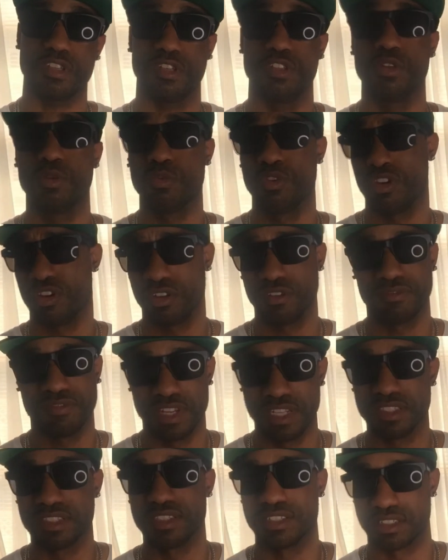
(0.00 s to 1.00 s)
the word
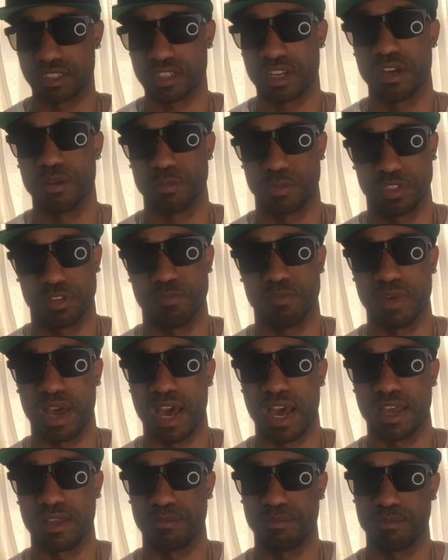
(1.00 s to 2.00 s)
Ventus comes to
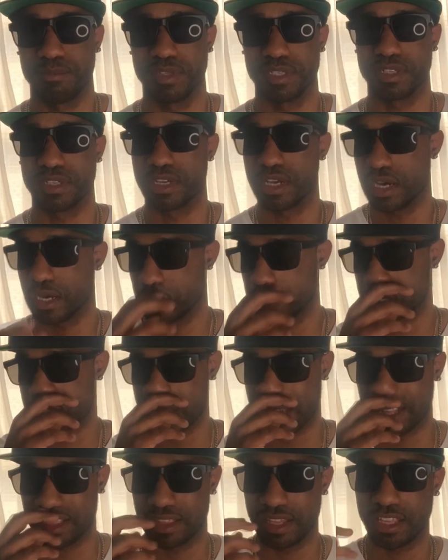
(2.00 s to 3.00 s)
mind because
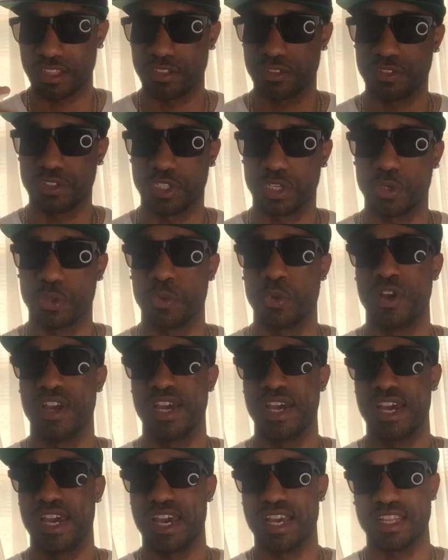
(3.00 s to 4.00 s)
that leather note
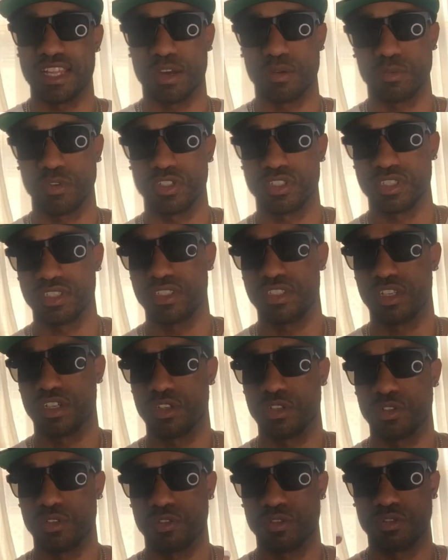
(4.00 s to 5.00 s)
and that woodsy
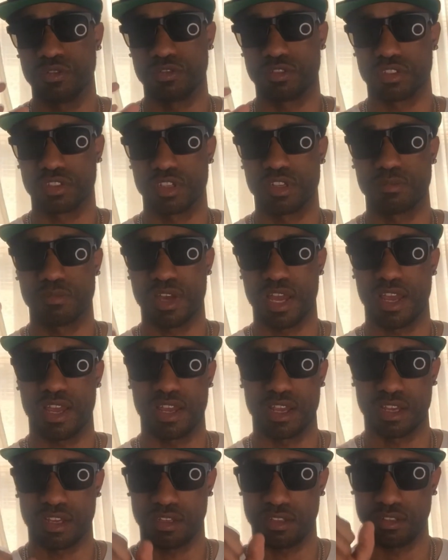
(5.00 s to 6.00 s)
note,
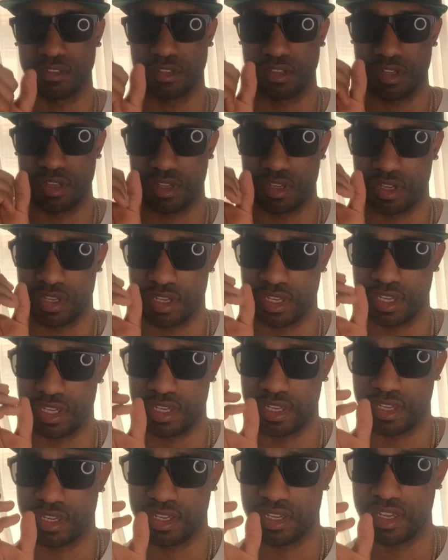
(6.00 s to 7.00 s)
somehow
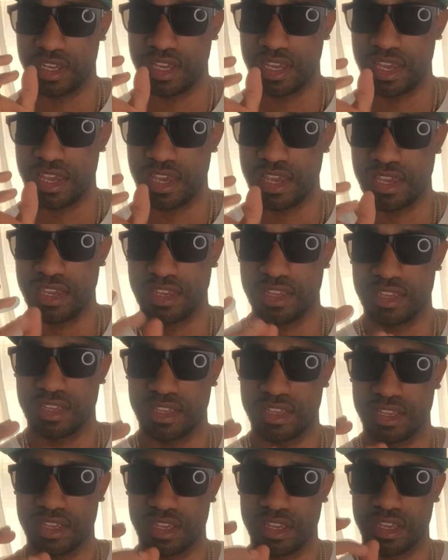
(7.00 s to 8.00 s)
it
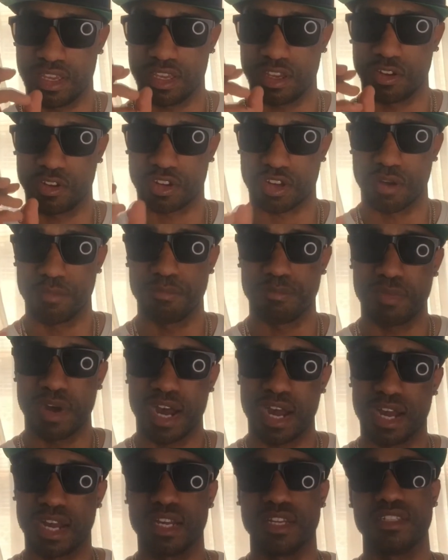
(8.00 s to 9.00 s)

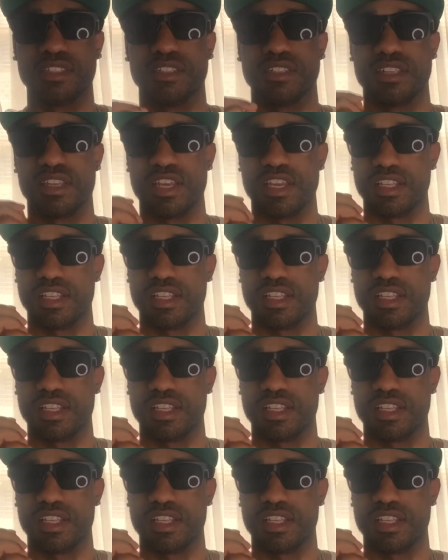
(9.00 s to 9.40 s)
combined,